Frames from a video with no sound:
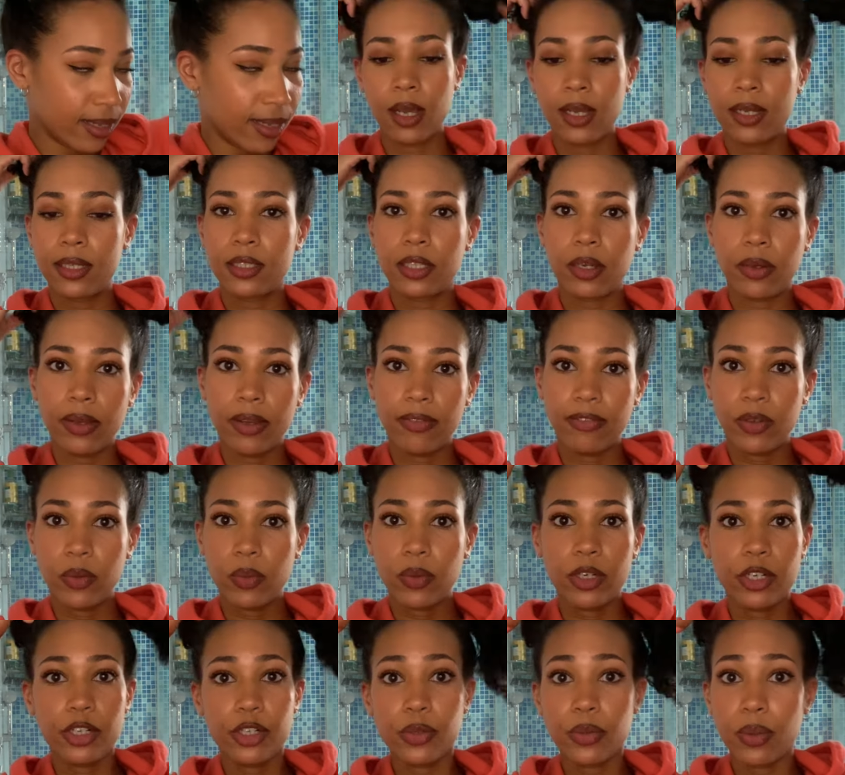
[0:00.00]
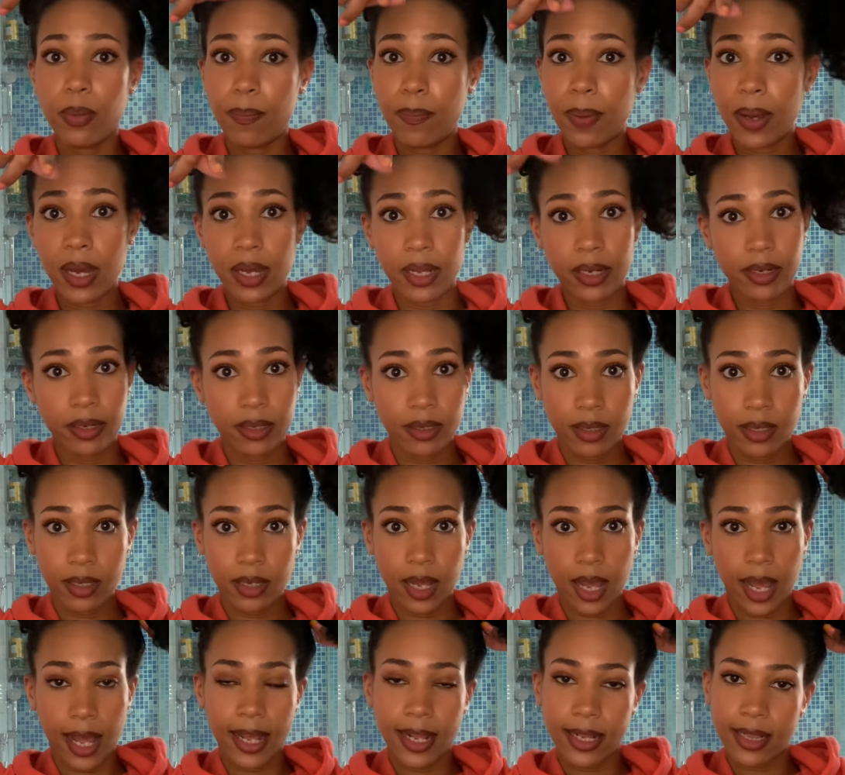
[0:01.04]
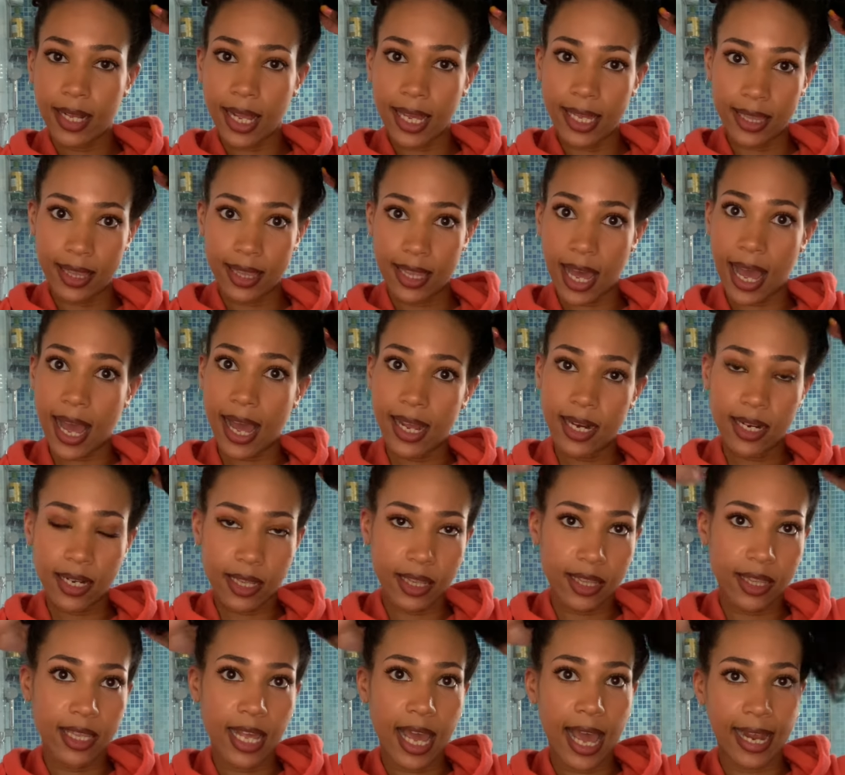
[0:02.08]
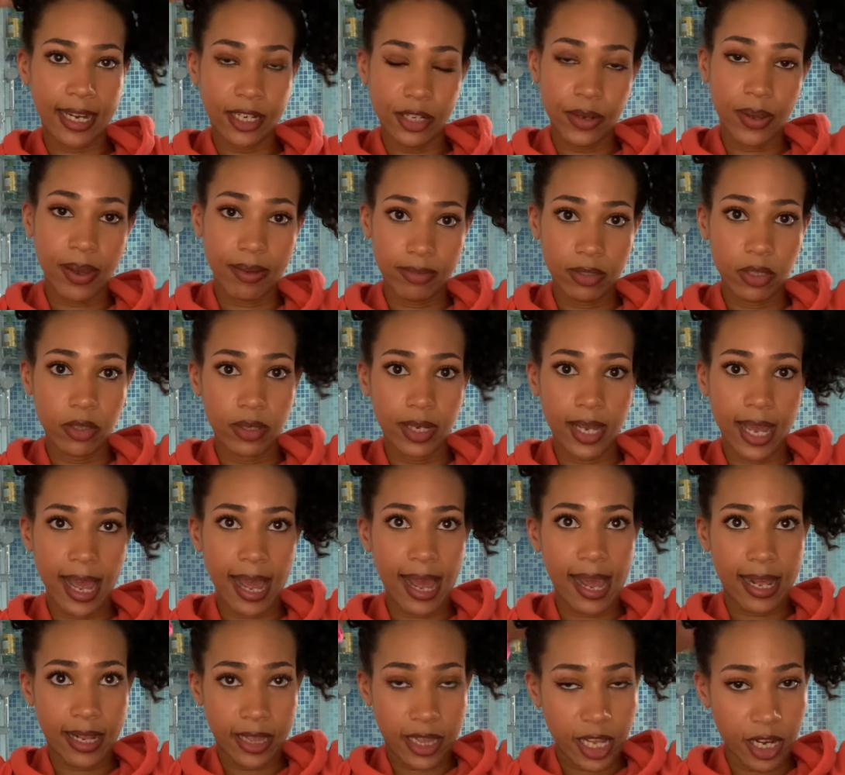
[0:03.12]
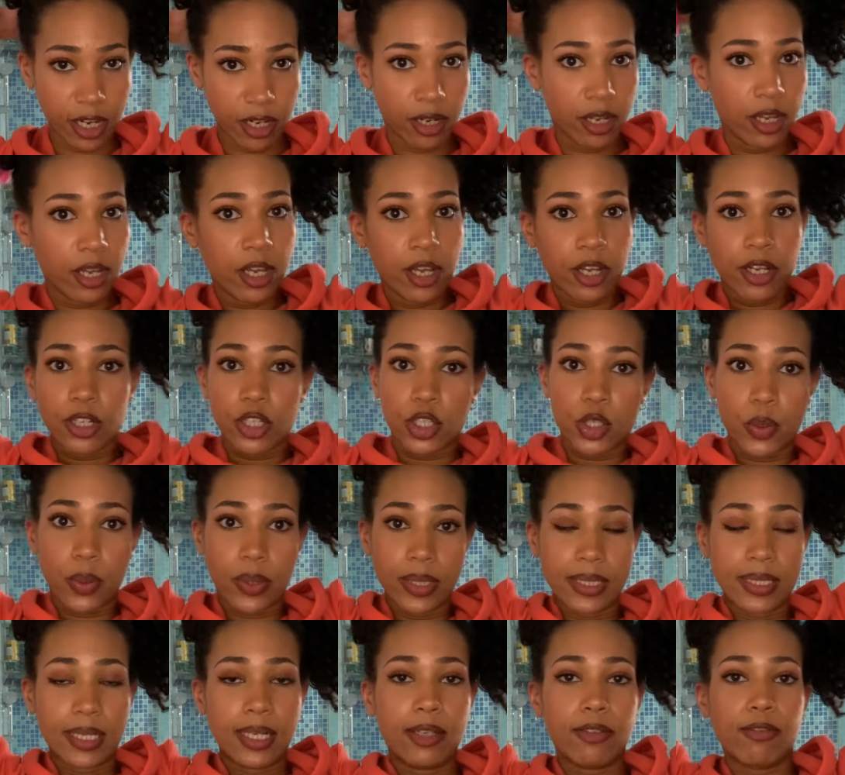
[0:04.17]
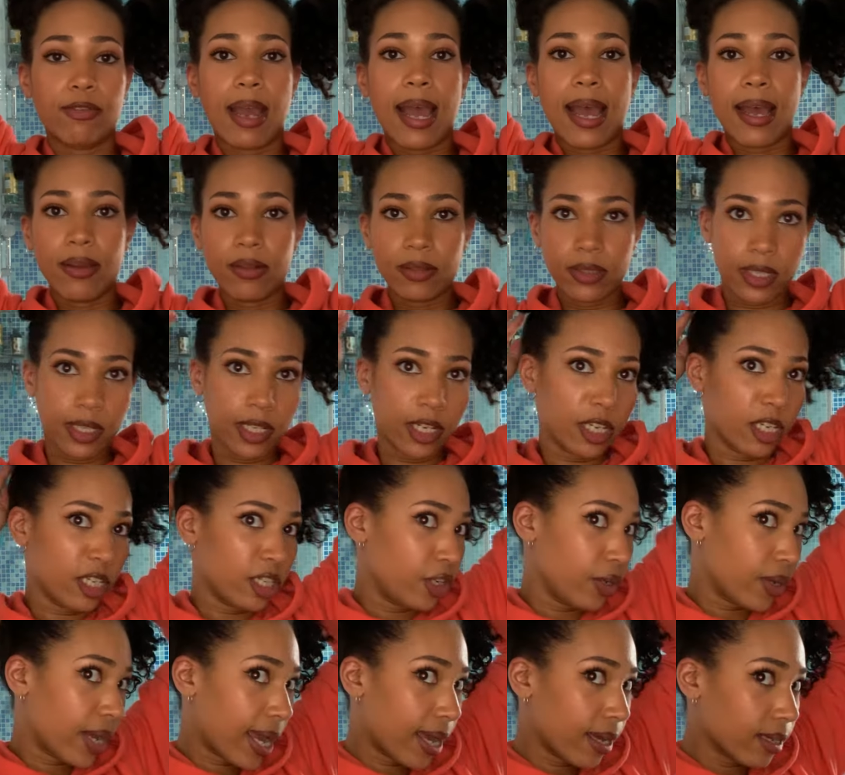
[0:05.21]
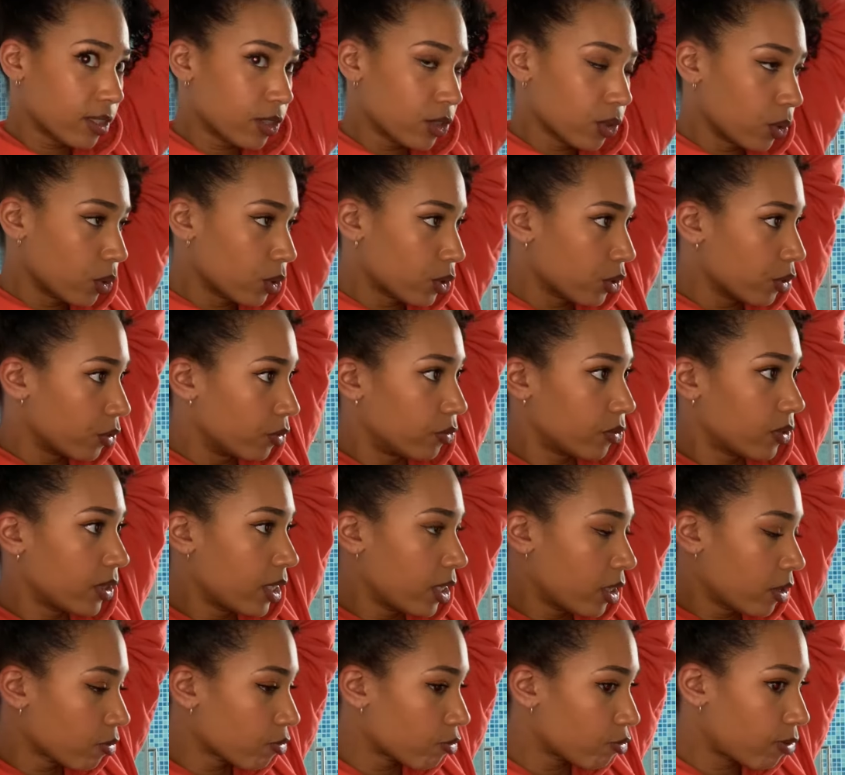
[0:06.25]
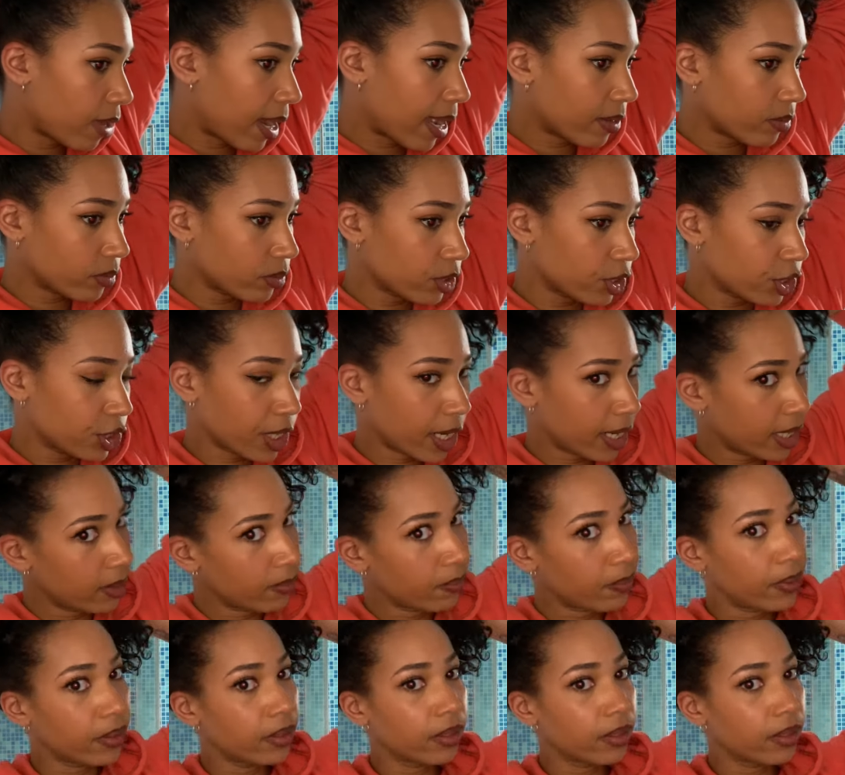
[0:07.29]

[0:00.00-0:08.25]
So if you want to do a bun like that and you have longer hair, then twizzle it round and then you get a sort of round shape.